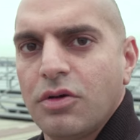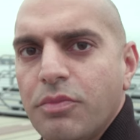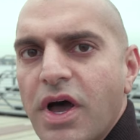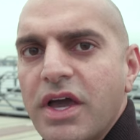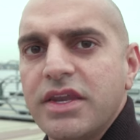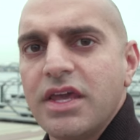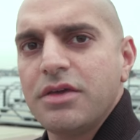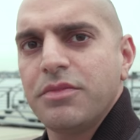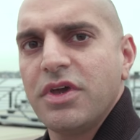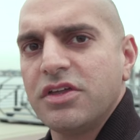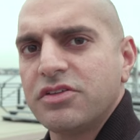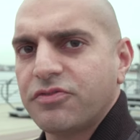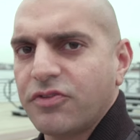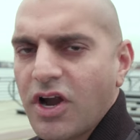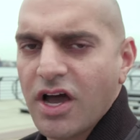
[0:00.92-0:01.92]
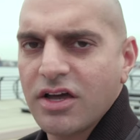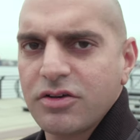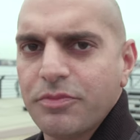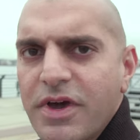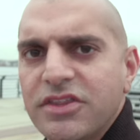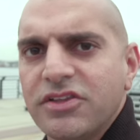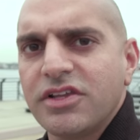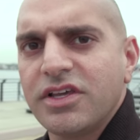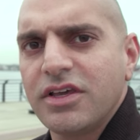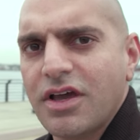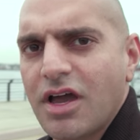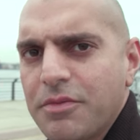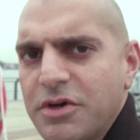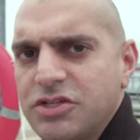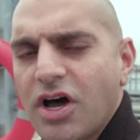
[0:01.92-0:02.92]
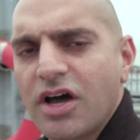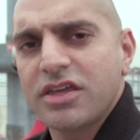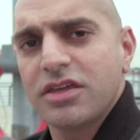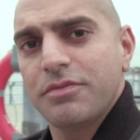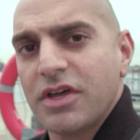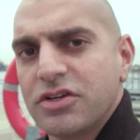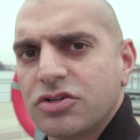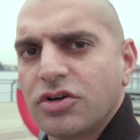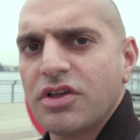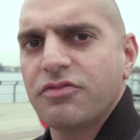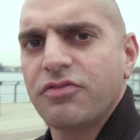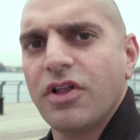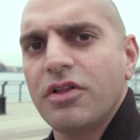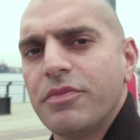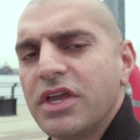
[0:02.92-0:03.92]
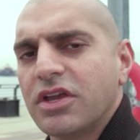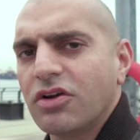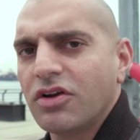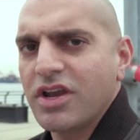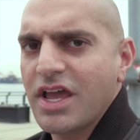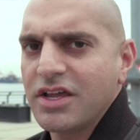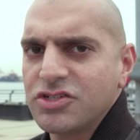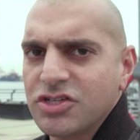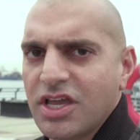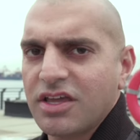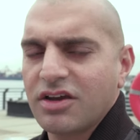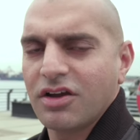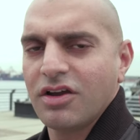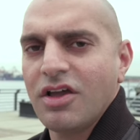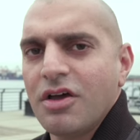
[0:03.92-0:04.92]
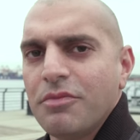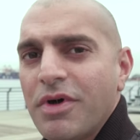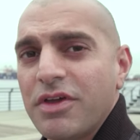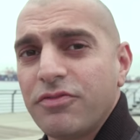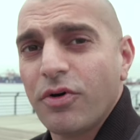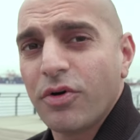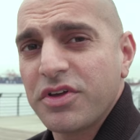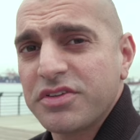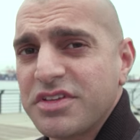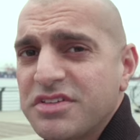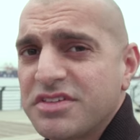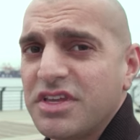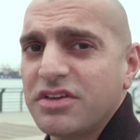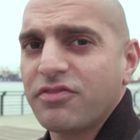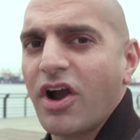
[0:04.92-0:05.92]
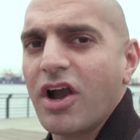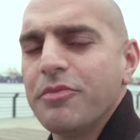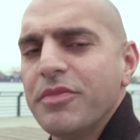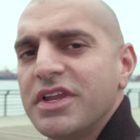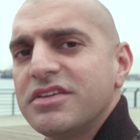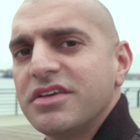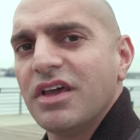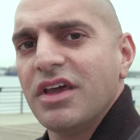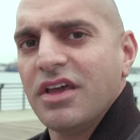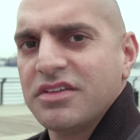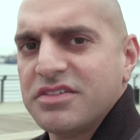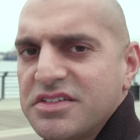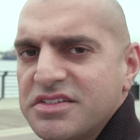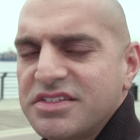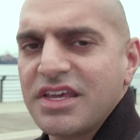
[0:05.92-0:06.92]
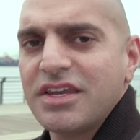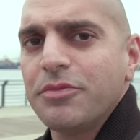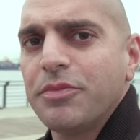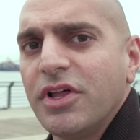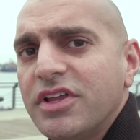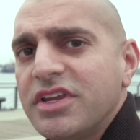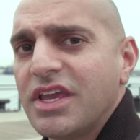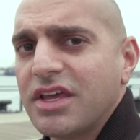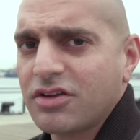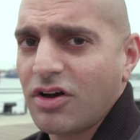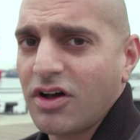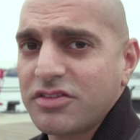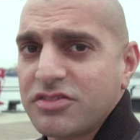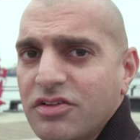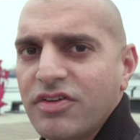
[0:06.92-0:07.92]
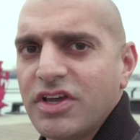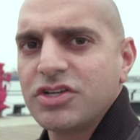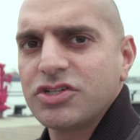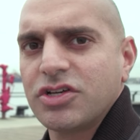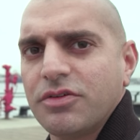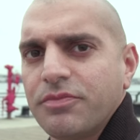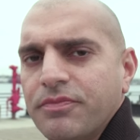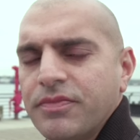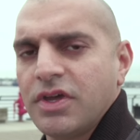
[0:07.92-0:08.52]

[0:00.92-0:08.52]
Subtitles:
My name is Farhan Umedaly. I'm a documentary filmmaker and educator. My focus is the environment, sustainability, and conservation.